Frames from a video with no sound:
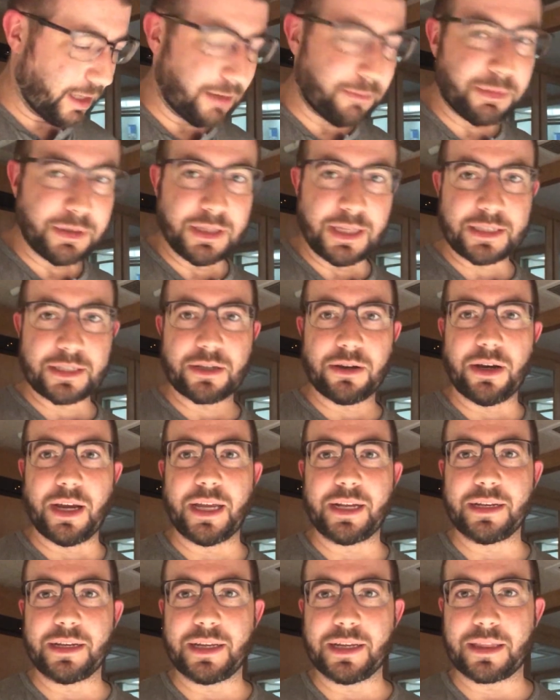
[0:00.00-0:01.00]
But let's
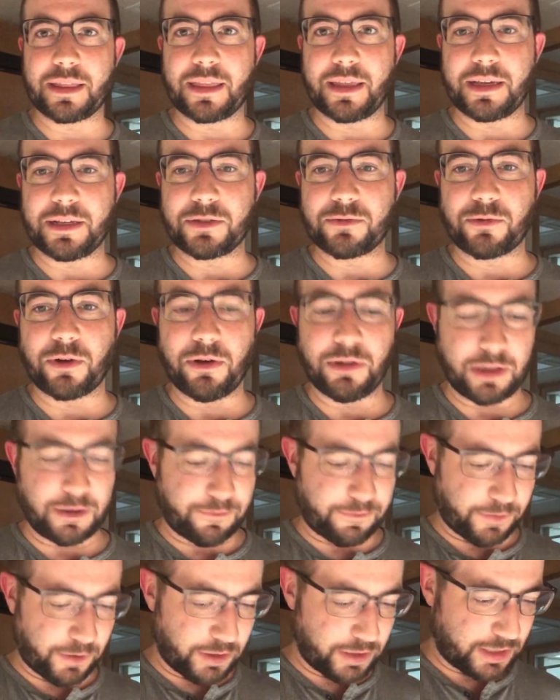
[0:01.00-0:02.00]
go ahead and get things
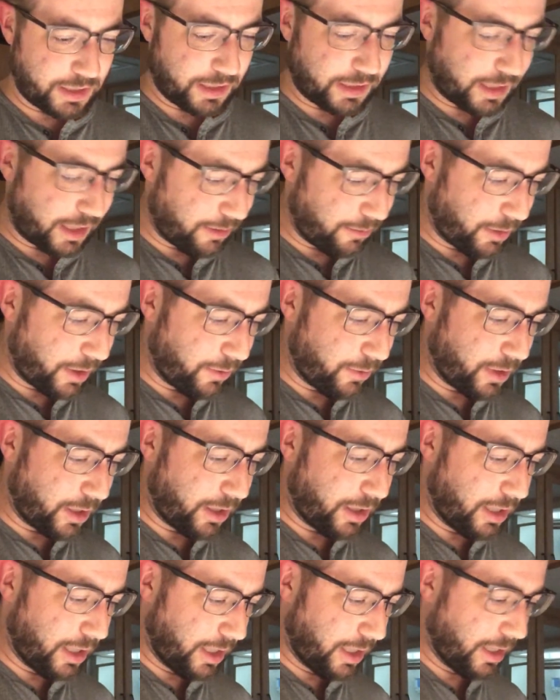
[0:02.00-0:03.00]
rolling first, and then
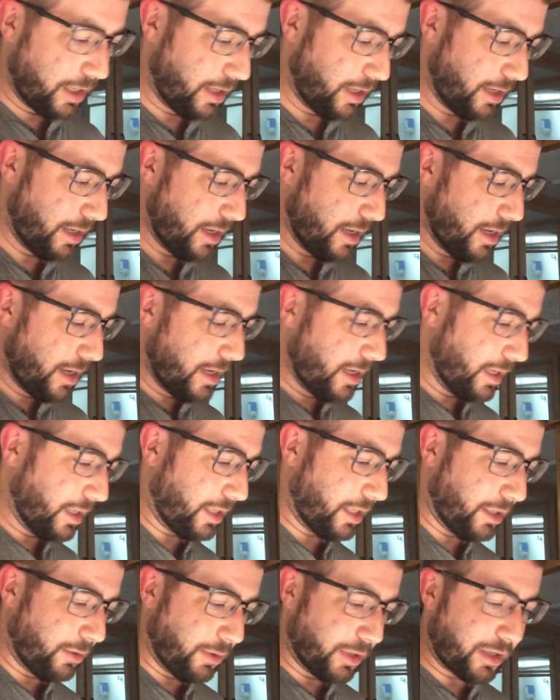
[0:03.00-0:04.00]
we will
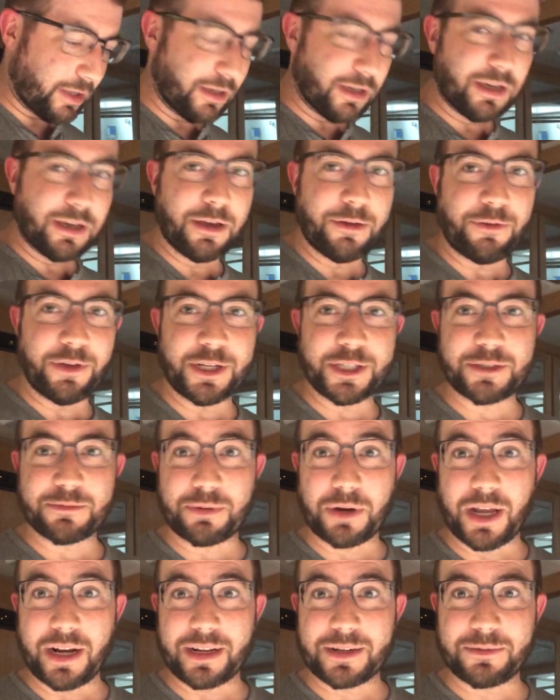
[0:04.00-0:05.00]
deal with the
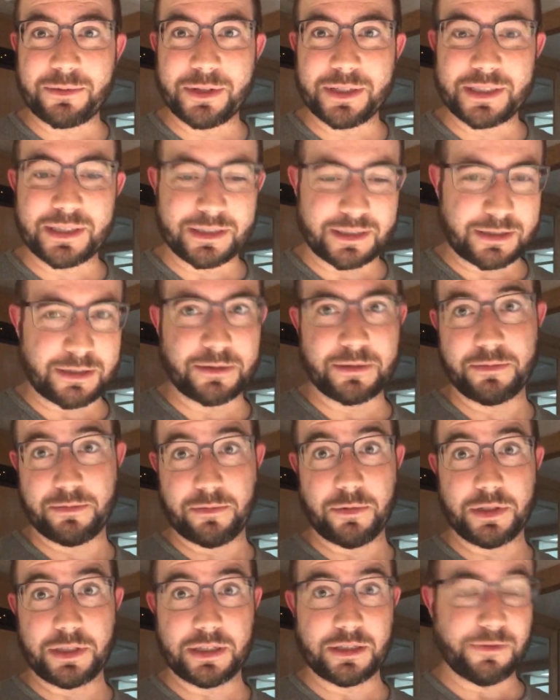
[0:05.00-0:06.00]
finished product once
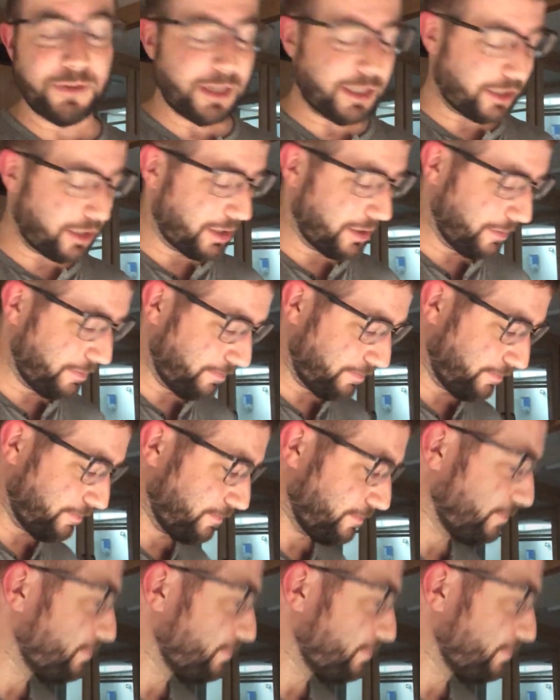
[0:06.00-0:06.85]
it's finished.